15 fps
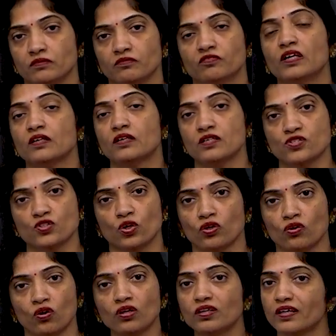workers or
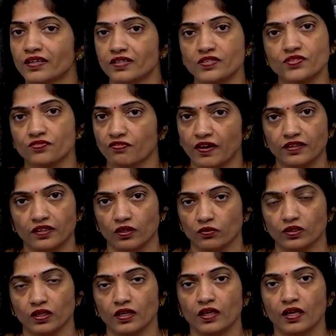not? Let us find out.
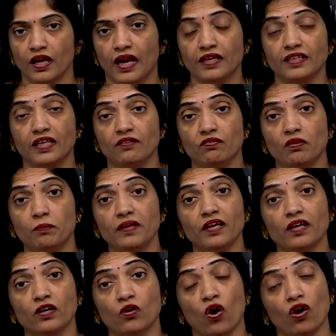And there will be
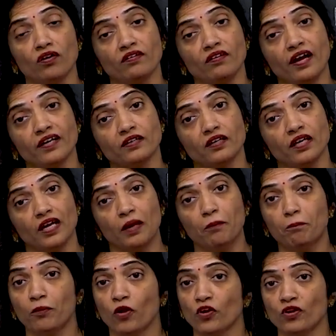a contract
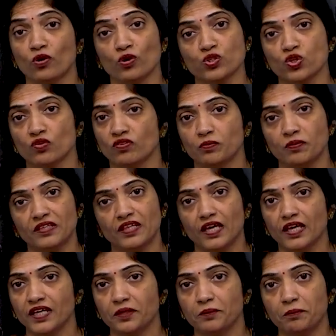employee also will be
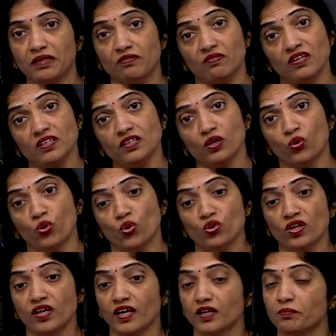there in between the
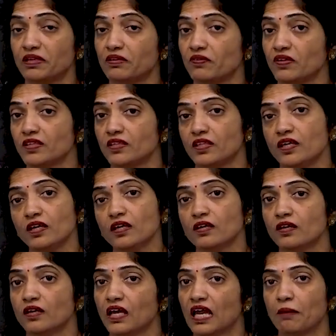owner and between the
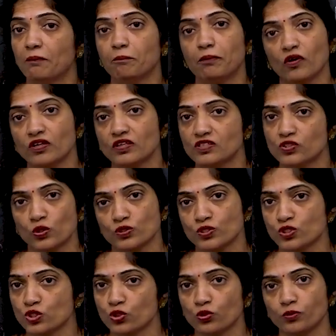employees
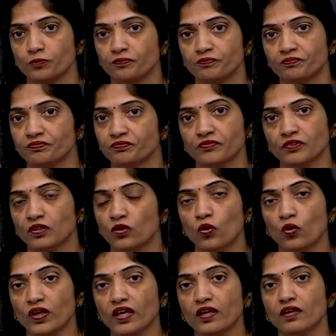also.
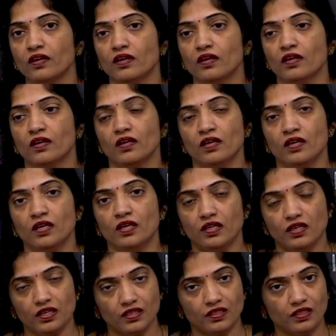Okay,
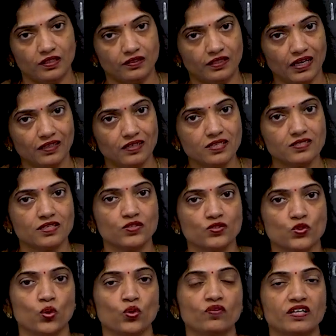that is his
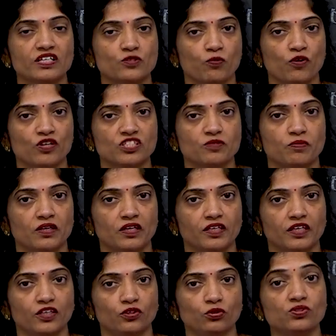own
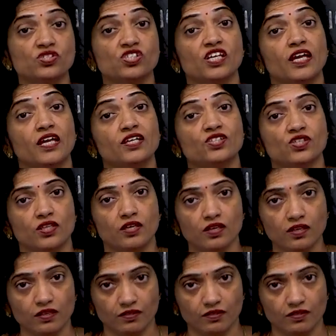responsibility to change the